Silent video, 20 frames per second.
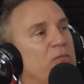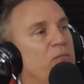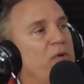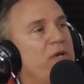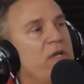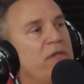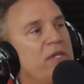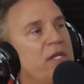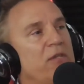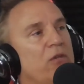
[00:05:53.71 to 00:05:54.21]
What
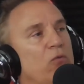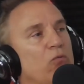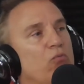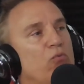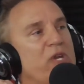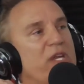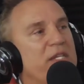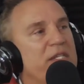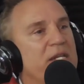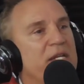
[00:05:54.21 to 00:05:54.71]
do you think the
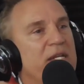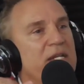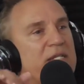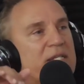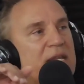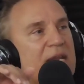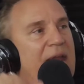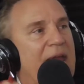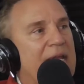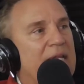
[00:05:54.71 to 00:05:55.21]
reason is
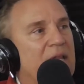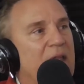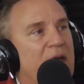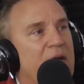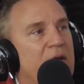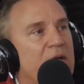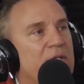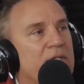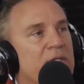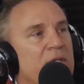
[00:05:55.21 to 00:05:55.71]
that
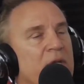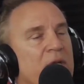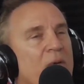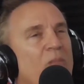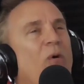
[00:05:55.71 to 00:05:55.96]
headliners?